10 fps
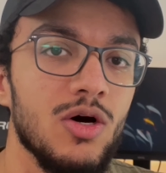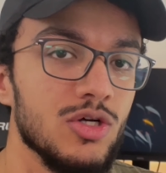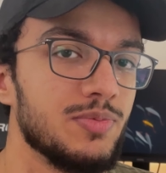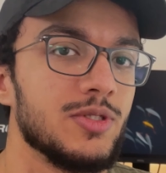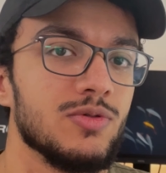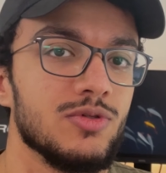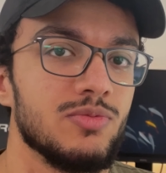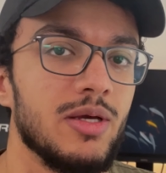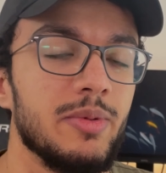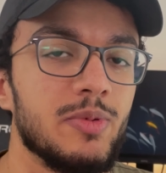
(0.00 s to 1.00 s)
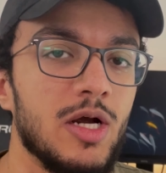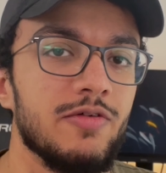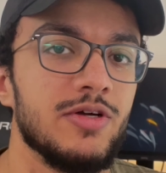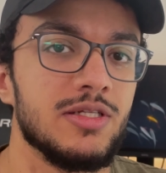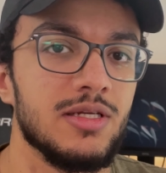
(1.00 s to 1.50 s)
hospitals, maybe
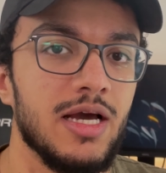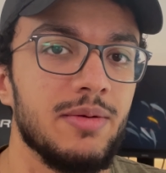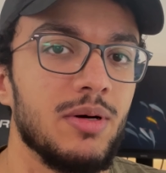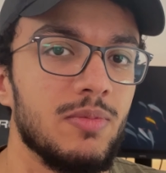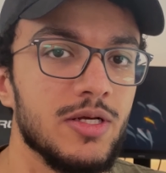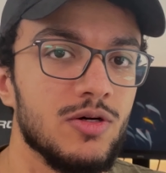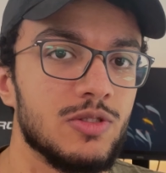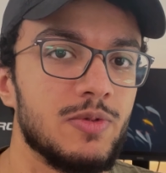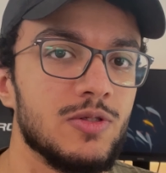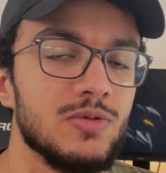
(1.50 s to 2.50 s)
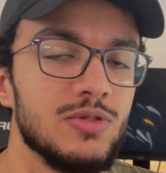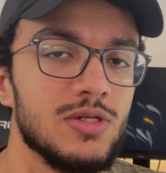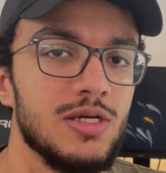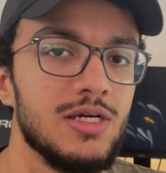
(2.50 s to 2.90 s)
private and public hospitals.